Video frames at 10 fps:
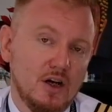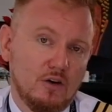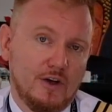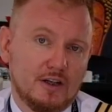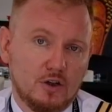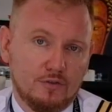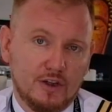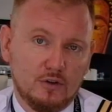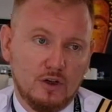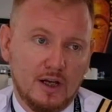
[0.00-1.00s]
of aircraft
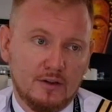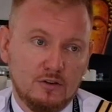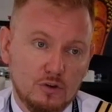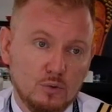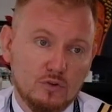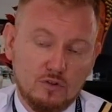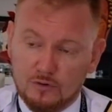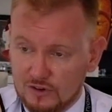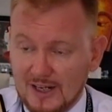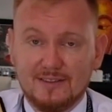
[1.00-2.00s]
that you can use
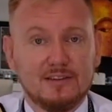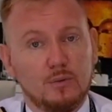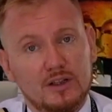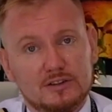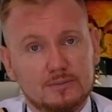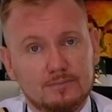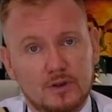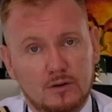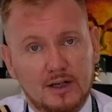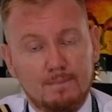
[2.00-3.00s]
on taxiways.
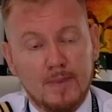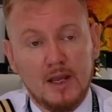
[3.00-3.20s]
Right?